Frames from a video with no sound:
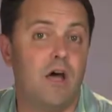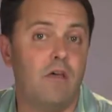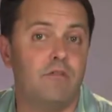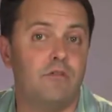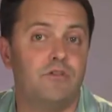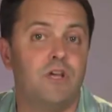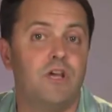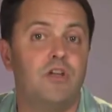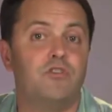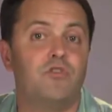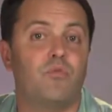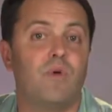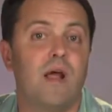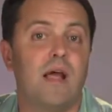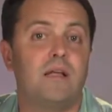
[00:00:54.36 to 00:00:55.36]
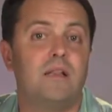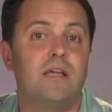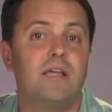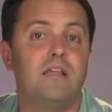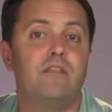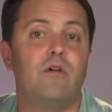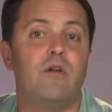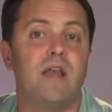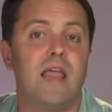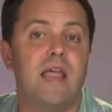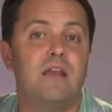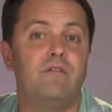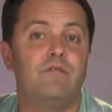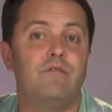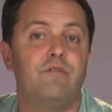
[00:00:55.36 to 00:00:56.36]
others directly in their
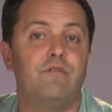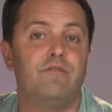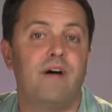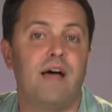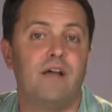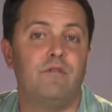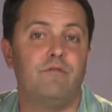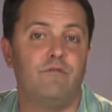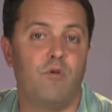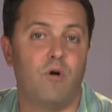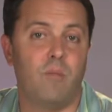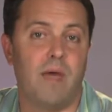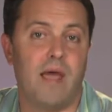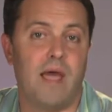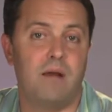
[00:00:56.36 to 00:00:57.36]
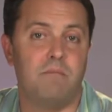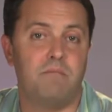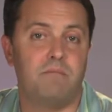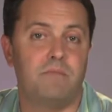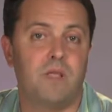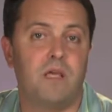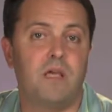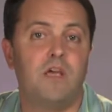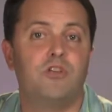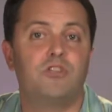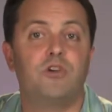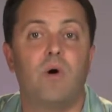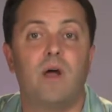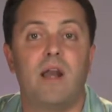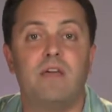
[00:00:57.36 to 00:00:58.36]
native file format.
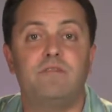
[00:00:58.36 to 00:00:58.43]
So on